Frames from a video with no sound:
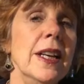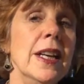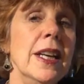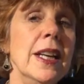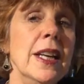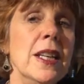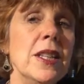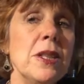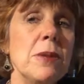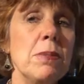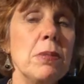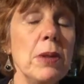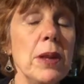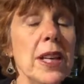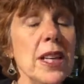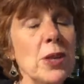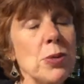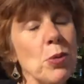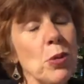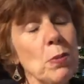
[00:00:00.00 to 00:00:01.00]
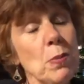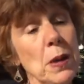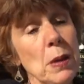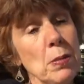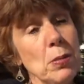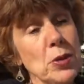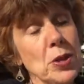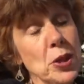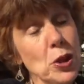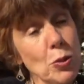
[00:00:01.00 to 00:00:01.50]
it is a place where
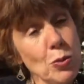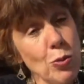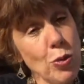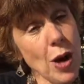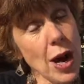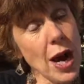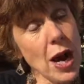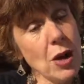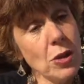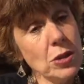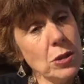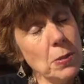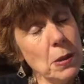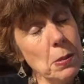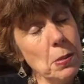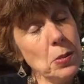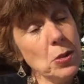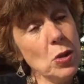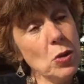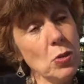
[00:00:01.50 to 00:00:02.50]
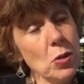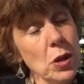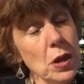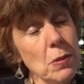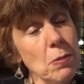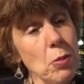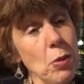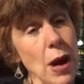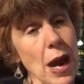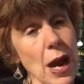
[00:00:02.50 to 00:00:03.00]
people still browse. People don't really
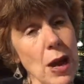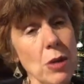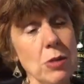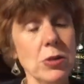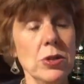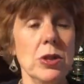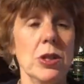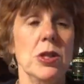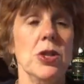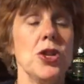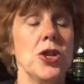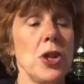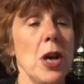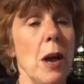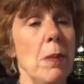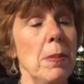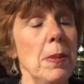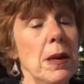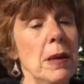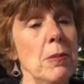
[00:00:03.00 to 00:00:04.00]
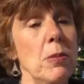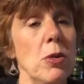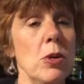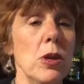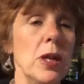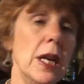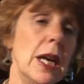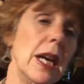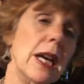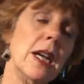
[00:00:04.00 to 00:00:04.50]
browse and shop anymore.
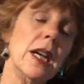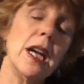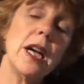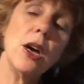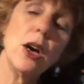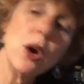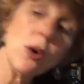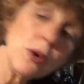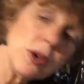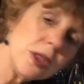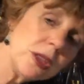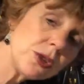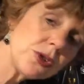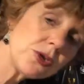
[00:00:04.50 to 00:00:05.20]
They got to go in the